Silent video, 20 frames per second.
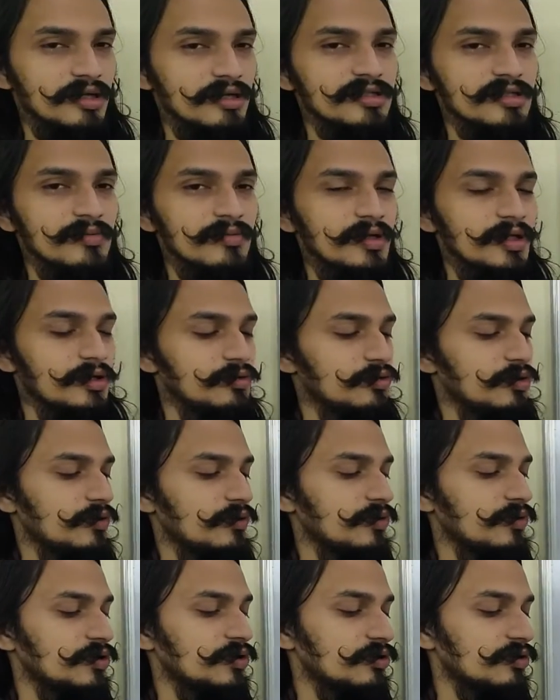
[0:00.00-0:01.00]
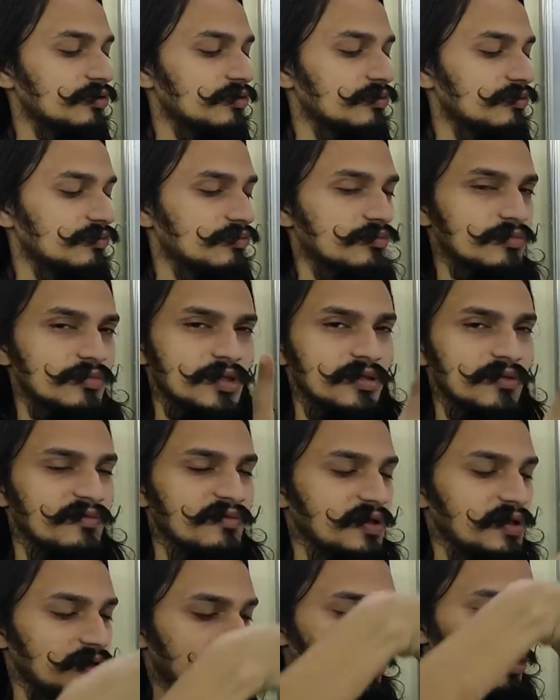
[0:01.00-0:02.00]
can simply do it with your
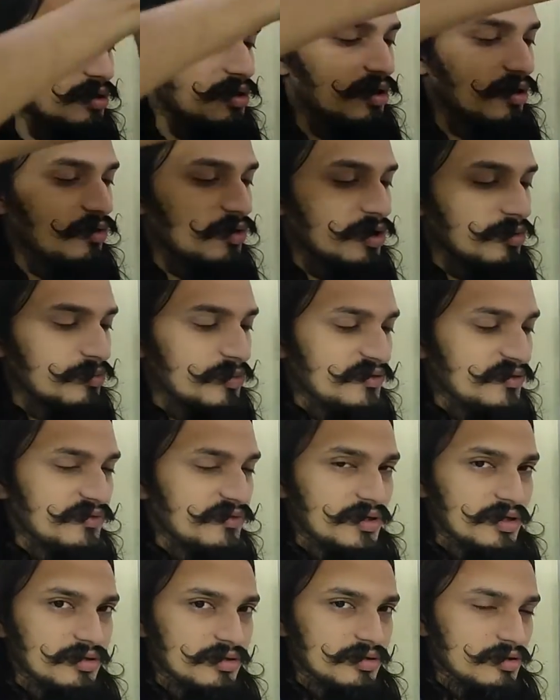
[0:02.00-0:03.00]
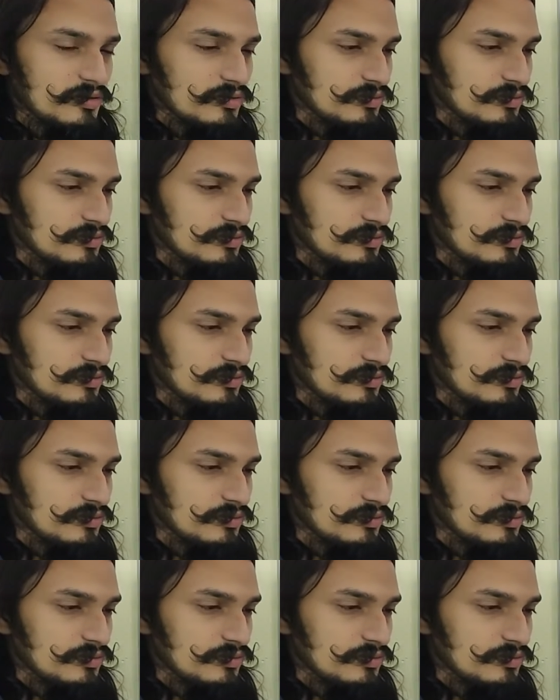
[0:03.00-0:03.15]
finger. Like look at my finger.